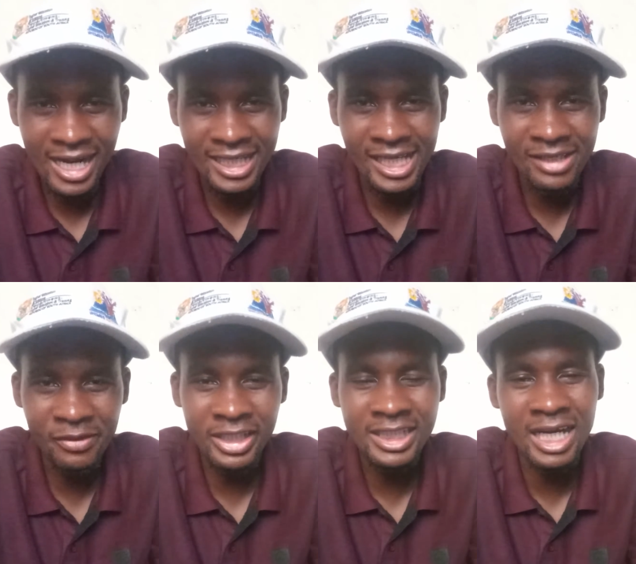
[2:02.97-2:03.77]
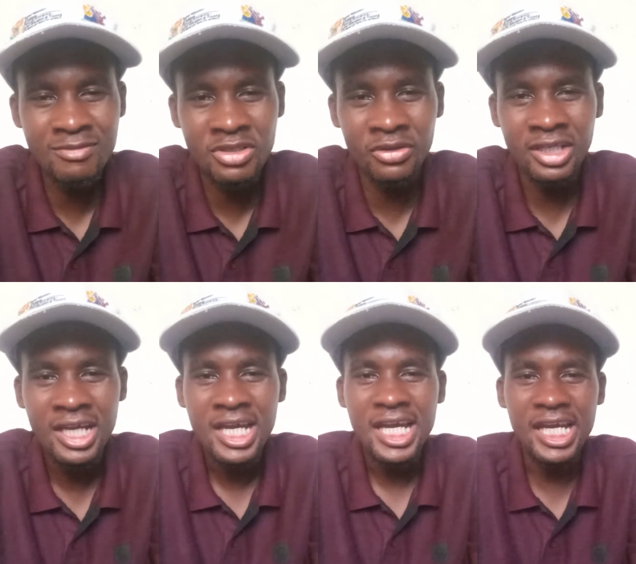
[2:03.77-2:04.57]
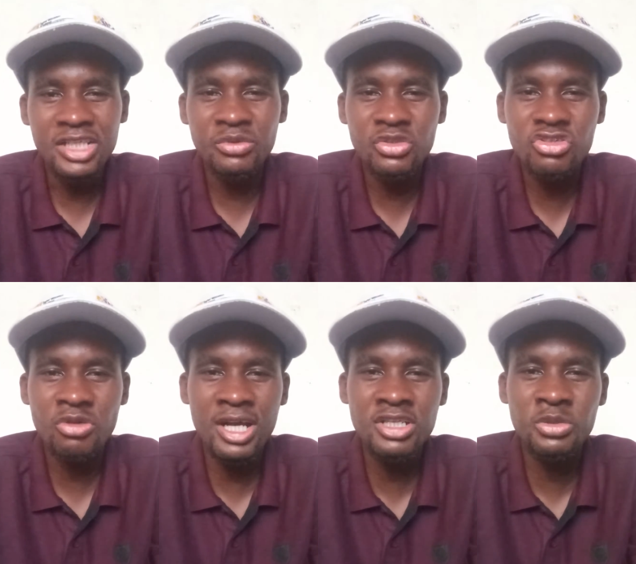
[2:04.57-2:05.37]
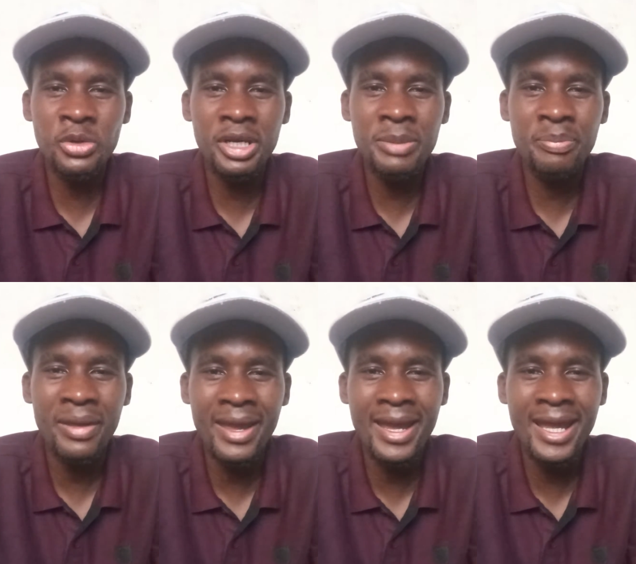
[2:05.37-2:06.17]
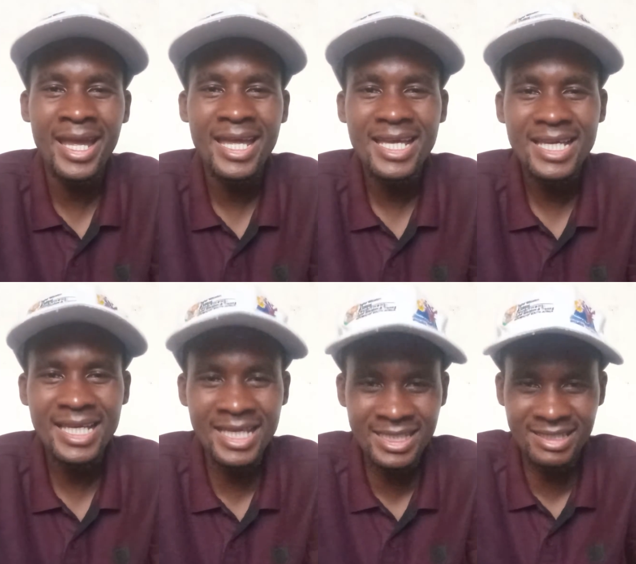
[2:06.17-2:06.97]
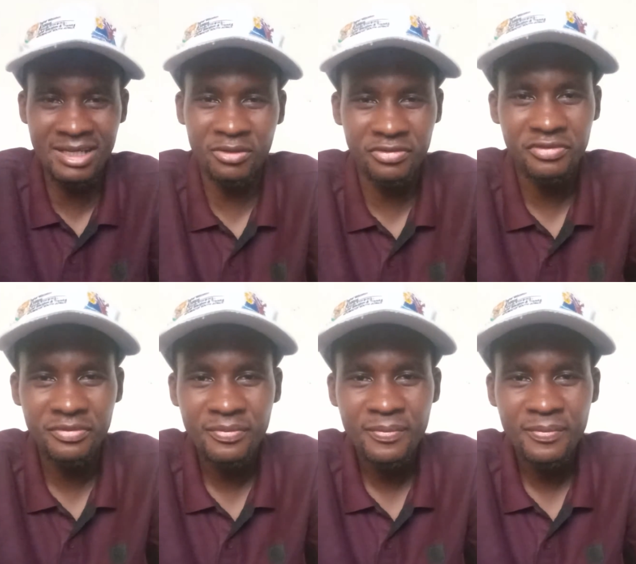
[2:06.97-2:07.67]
again when it comes on it will try to repair itself